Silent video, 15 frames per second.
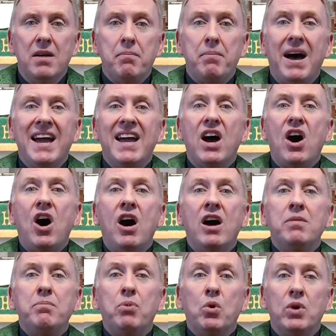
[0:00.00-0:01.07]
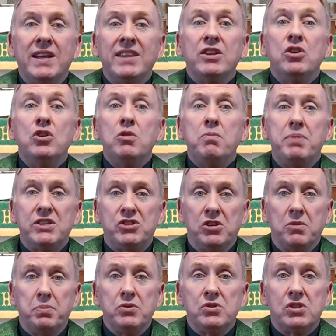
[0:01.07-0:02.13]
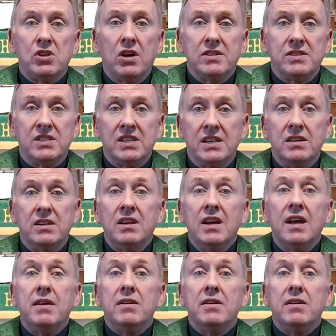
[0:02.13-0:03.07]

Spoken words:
by onboarding the new bishop who starts in